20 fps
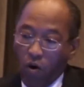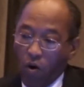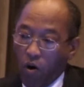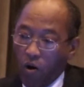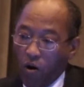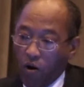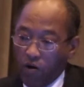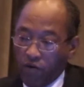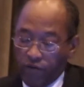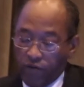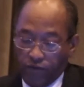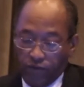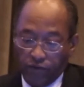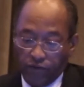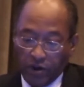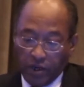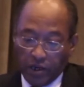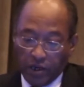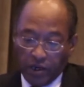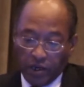of
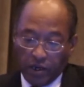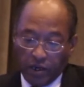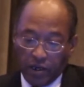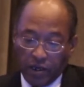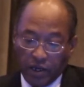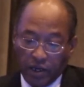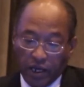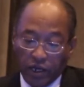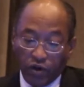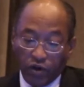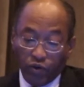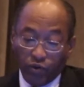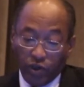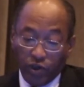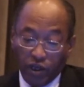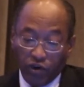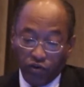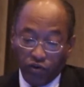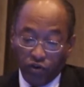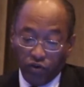higher
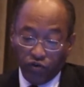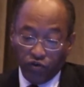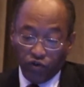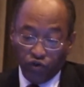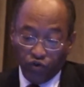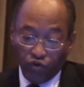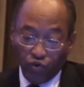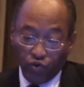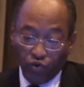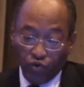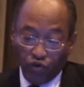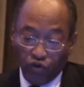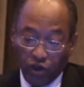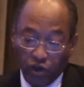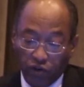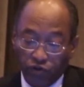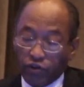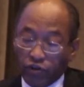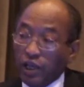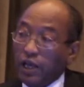education
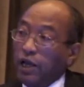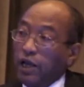institutions.